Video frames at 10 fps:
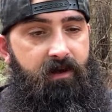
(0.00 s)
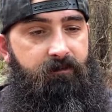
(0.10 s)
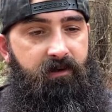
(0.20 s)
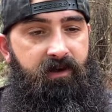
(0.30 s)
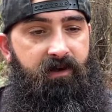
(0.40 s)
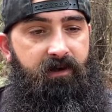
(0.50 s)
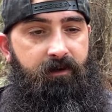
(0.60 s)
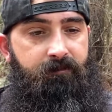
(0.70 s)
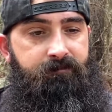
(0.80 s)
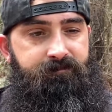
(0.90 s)
But
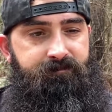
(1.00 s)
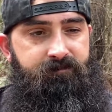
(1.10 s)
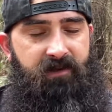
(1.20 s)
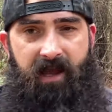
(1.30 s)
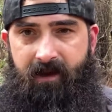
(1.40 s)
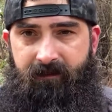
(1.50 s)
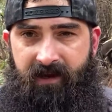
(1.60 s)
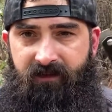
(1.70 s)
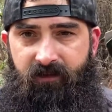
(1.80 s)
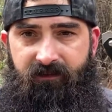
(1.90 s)
I may
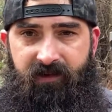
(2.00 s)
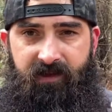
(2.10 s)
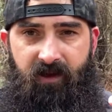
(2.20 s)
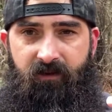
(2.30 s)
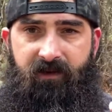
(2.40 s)
do a video.